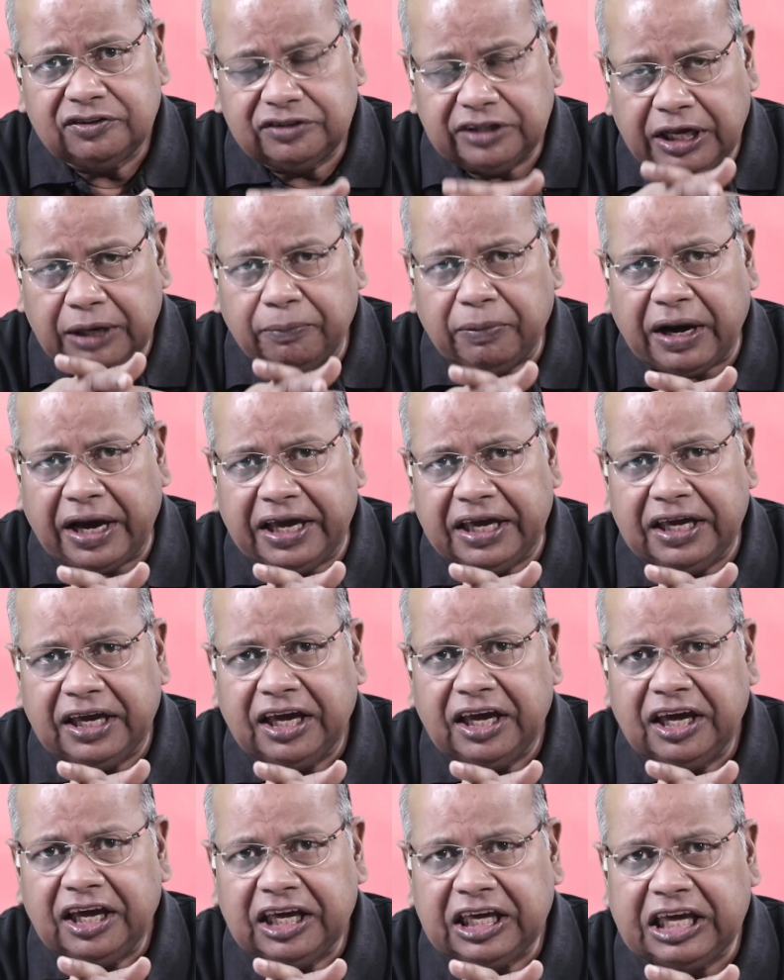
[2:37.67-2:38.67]
thereby
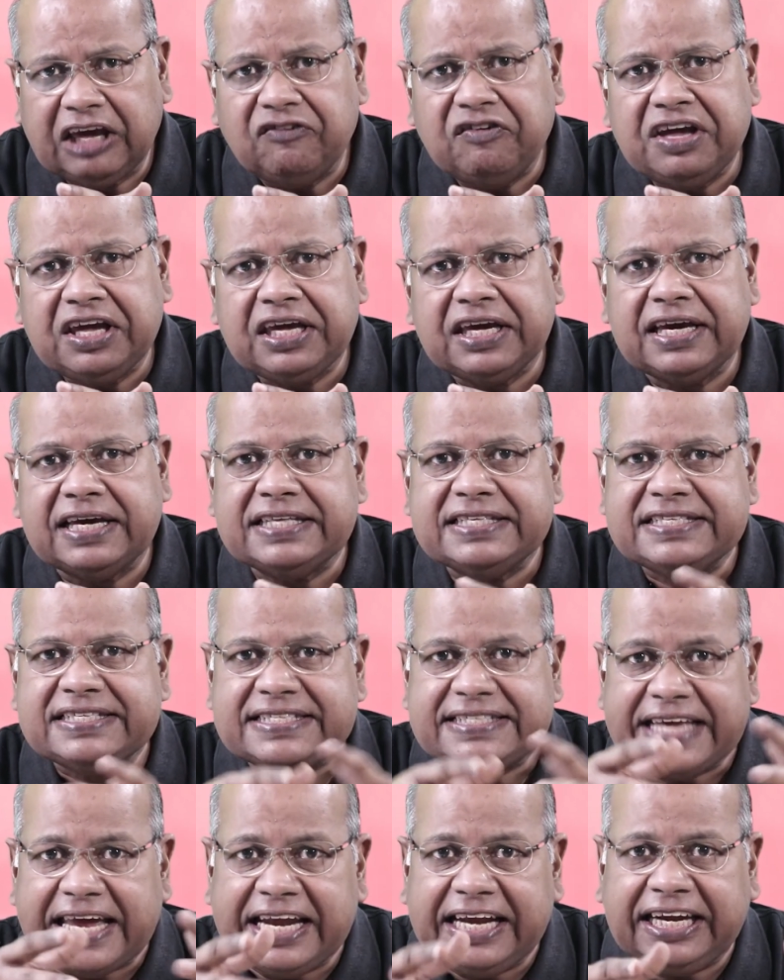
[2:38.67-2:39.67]
giving
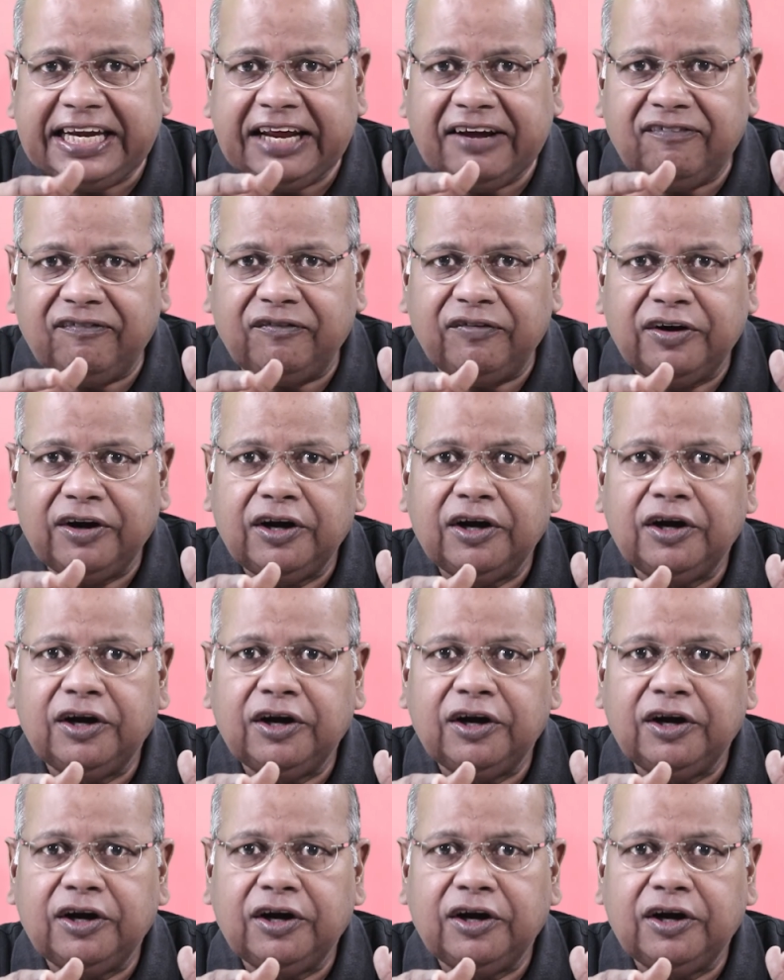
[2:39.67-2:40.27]
incentive